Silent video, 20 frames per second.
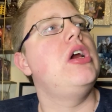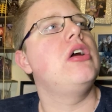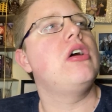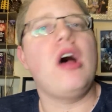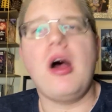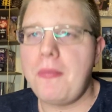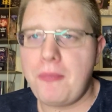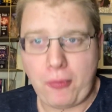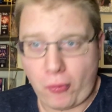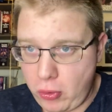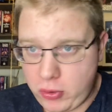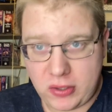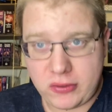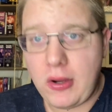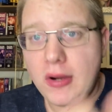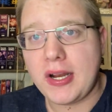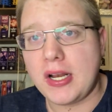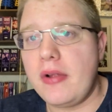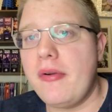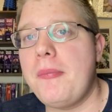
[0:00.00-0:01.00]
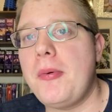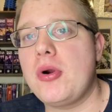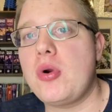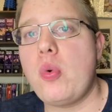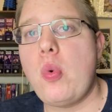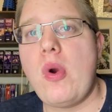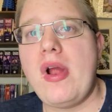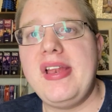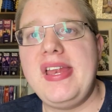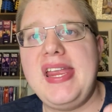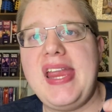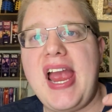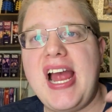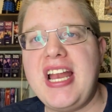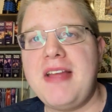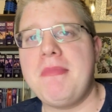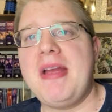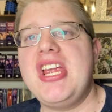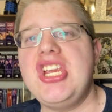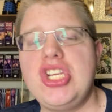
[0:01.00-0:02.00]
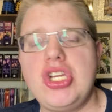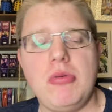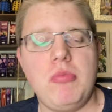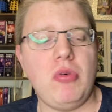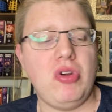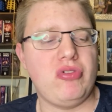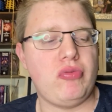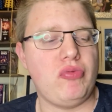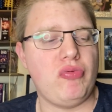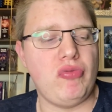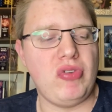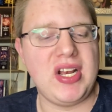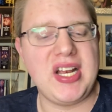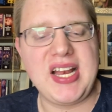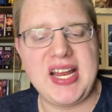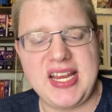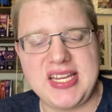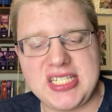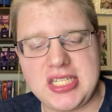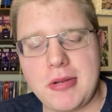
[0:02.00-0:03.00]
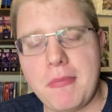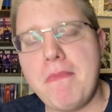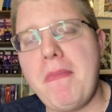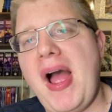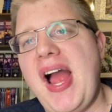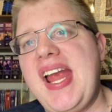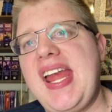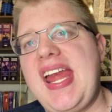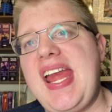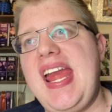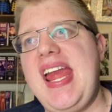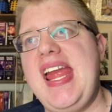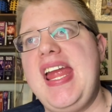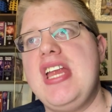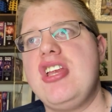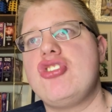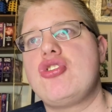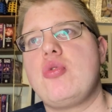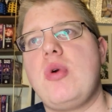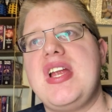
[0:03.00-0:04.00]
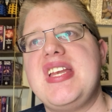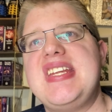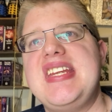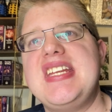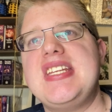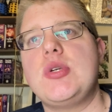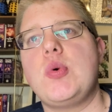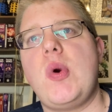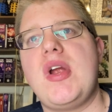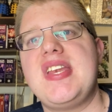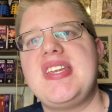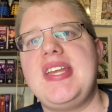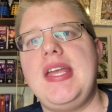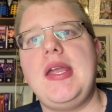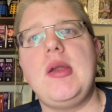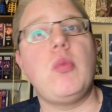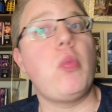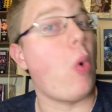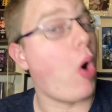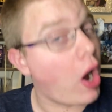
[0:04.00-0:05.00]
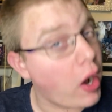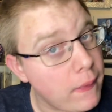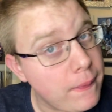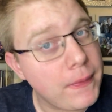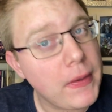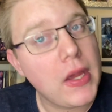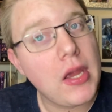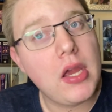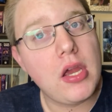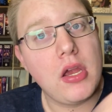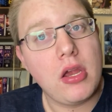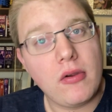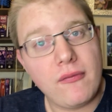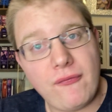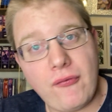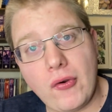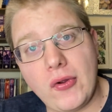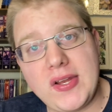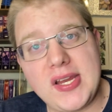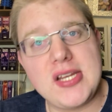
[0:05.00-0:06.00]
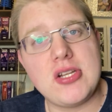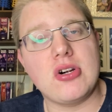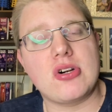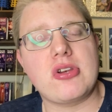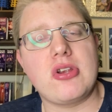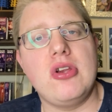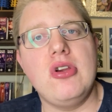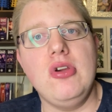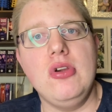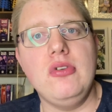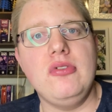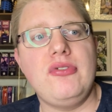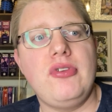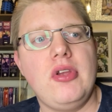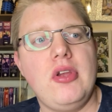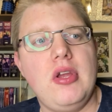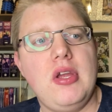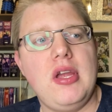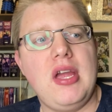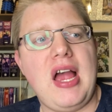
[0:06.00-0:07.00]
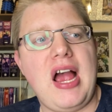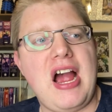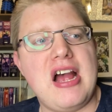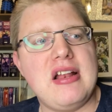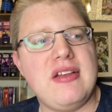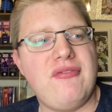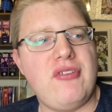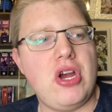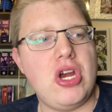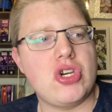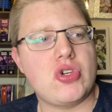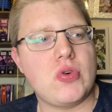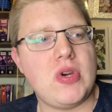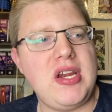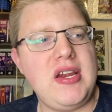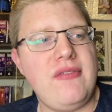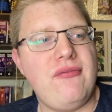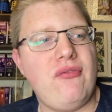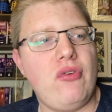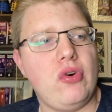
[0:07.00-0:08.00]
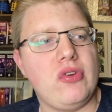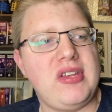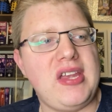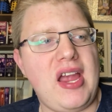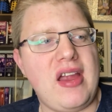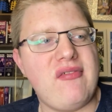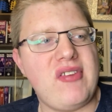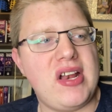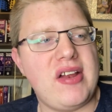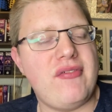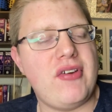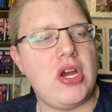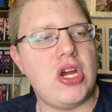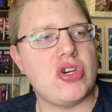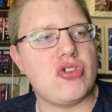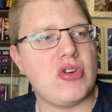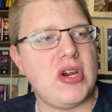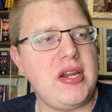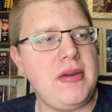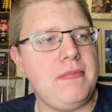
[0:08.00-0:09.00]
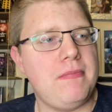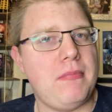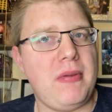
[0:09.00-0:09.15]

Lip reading: I bought the Target Novel book when the animation was released back in 2021 for the Doctor Who's anniversary, 48th anniversary,